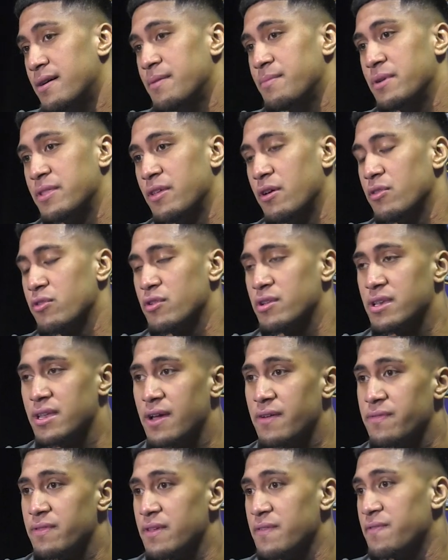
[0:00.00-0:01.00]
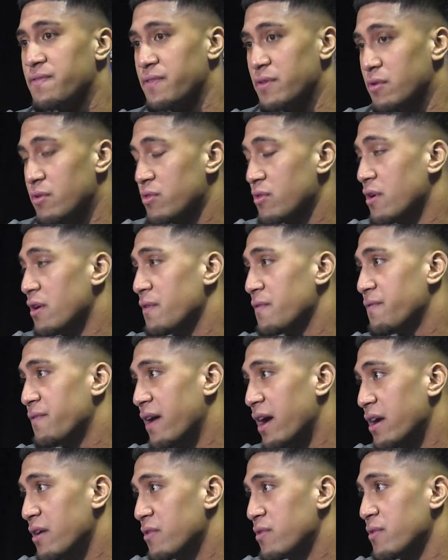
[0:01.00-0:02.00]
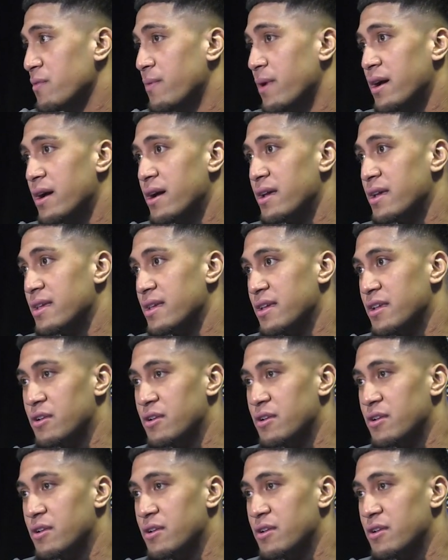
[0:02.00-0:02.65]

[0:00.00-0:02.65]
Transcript: But those are definitely fuel to our fire to why,